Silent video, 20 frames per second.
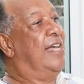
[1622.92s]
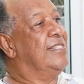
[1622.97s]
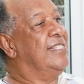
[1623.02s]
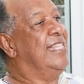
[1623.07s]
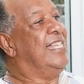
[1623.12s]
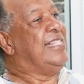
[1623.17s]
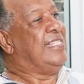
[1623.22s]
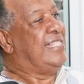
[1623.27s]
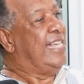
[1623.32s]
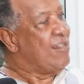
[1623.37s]

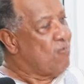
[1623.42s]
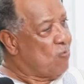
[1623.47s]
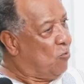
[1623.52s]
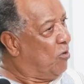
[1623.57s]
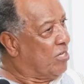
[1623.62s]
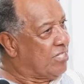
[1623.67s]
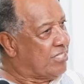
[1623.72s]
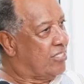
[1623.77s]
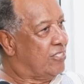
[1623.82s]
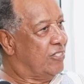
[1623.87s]
the same
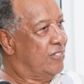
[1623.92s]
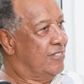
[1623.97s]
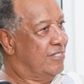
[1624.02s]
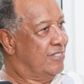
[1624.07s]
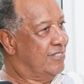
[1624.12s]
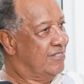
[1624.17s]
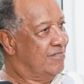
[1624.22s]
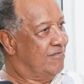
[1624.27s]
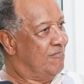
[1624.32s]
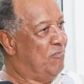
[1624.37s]
question
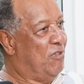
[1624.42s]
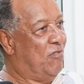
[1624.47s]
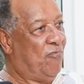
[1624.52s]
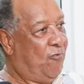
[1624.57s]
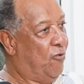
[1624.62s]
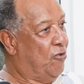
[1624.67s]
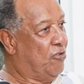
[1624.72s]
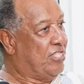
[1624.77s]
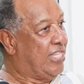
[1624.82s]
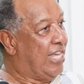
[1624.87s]

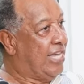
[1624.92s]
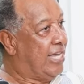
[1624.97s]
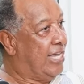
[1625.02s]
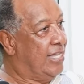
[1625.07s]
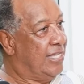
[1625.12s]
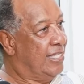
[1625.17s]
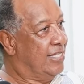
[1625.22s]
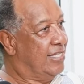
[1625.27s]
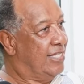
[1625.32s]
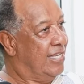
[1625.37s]
before
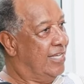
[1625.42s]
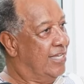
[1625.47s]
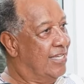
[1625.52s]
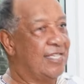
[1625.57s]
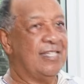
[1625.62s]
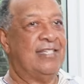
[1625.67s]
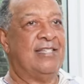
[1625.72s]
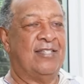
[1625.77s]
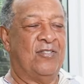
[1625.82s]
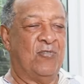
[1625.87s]
taking it.
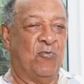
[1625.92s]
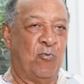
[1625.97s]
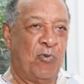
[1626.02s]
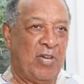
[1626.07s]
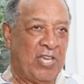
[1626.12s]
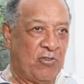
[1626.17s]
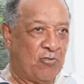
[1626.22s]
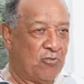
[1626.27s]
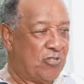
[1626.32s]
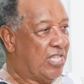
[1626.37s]
Yeah.
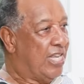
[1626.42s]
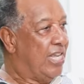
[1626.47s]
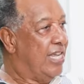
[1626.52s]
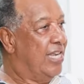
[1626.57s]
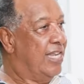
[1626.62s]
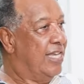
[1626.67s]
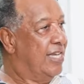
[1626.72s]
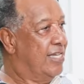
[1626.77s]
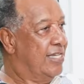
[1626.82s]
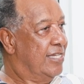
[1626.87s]
Where you
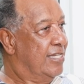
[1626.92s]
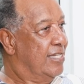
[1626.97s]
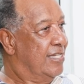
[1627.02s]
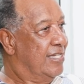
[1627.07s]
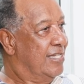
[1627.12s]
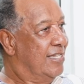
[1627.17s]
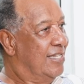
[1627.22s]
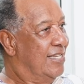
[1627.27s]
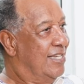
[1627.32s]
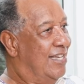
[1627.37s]
training?
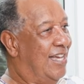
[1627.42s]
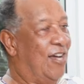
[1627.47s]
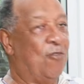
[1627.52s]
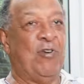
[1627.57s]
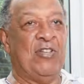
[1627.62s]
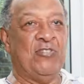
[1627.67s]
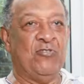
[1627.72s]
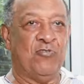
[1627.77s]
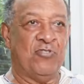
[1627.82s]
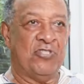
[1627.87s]
Yeah. I
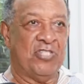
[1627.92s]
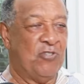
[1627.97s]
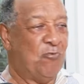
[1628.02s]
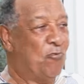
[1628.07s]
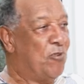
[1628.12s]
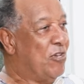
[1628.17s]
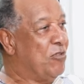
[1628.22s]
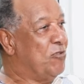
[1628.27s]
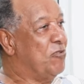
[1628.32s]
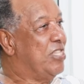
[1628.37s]
want to see
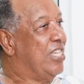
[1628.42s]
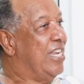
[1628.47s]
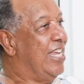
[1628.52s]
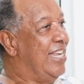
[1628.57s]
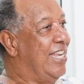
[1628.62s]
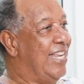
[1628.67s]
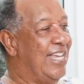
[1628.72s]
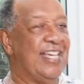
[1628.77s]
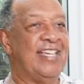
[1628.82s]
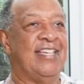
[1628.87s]
where you Super
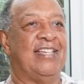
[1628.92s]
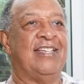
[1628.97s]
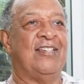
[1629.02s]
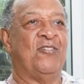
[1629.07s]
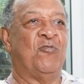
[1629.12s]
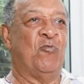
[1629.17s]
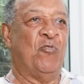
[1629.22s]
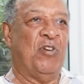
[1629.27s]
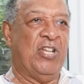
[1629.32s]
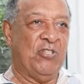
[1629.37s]
training. training.
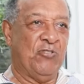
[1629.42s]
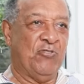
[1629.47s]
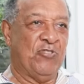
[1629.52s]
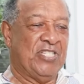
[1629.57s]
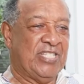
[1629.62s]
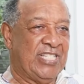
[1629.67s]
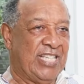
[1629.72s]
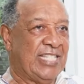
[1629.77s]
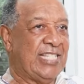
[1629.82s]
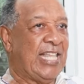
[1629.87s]
Where you
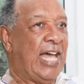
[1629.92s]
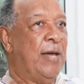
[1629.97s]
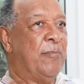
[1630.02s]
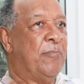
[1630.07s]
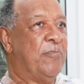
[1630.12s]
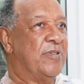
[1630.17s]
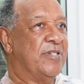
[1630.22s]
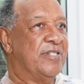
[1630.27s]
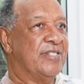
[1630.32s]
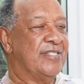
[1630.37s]
set
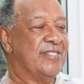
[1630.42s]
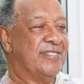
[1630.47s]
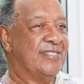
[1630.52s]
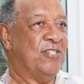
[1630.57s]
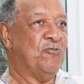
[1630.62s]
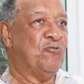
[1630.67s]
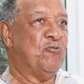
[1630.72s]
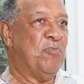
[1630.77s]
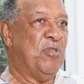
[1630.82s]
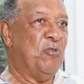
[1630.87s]
up?
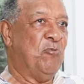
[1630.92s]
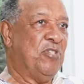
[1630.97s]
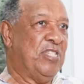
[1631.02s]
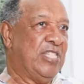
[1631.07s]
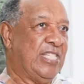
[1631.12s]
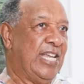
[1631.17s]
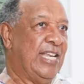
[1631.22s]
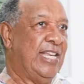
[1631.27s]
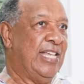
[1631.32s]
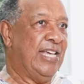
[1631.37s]
Said to me, we
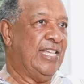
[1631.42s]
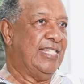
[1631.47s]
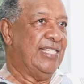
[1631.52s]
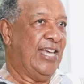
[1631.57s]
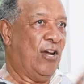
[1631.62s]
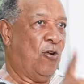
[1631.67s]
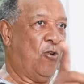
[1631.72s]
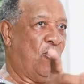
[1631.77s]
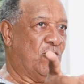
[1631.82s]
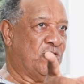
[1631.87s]
training in
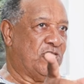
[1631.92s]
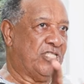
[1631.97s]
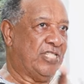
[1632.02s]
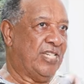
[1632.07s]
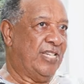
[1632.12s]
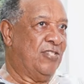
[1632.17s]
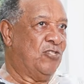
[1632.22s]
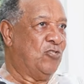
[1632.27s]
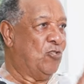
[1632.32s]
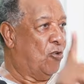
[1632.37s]
the
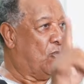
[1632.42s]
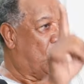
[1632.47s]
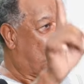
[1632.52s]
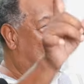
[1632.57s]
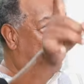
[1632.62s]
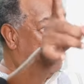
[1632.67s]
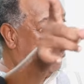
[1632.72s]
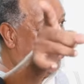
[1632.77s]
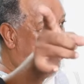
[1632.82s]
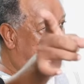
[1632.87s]
hostel, your
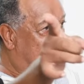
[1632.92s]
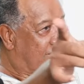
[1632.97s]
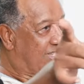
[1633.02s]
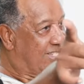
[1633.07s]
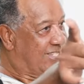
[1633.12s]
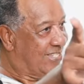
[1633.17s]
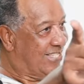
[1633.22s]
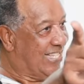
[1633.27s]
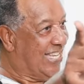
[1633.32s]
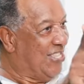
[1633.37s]
coach.
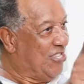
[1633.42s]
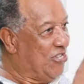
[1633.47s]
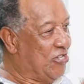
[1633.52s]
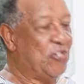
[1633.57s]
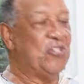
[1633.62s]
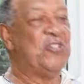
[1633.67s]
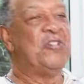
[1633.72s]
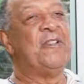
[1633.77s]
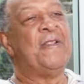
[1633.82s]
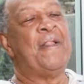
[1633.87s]
Coach.
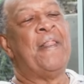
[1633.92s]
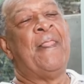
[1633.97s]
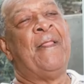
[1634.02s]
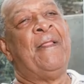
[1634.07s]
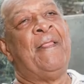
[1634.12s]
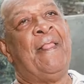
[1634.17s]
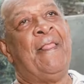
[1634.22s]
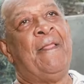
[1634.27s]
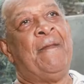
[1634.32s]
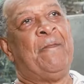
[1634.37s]
Yeah.
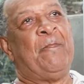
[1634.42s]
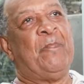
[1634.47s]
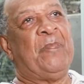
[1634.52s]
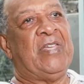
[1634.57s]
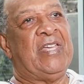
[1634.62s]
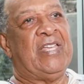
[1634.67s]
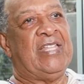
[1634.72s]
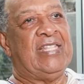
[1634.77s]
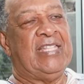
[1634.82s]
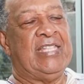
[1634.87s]

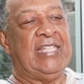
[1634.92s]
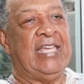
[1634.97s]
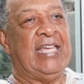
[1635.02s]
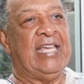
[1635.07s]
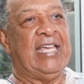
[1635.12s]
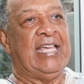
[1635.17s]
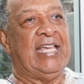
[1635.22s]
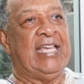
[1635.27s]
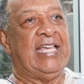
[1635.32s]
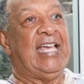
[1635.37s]
And
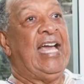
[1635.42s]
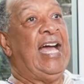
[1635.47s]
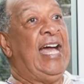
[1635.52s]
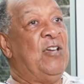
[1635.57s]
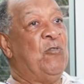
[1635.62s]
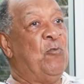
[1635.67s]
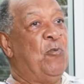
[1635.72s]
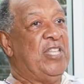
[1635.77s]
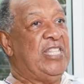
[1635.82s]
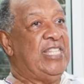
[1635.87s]
uh,
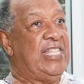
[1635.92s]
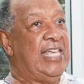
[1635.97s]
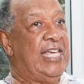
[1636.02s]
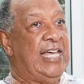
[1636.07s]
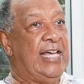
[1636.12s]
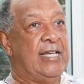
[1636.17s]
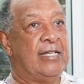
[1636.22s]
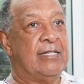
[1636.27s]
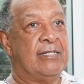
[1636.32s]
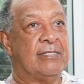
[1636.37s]
I went
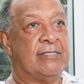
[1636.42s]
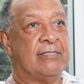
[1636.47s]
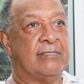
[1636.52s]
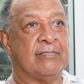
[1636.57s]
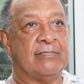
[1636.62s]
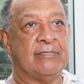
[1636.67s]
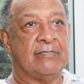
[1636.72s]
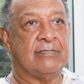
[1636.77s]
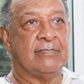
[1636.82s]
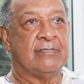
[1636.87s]
there.
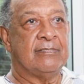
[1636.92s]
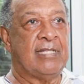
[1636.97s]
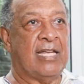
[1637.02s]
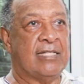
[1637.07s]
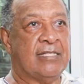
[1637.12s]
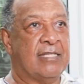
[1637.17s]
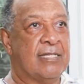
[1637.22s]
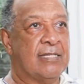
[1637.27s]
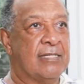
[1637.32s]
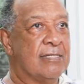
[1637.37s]

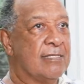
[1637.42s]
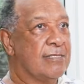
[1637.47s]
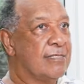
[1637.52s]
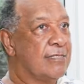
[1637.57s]
Nothing.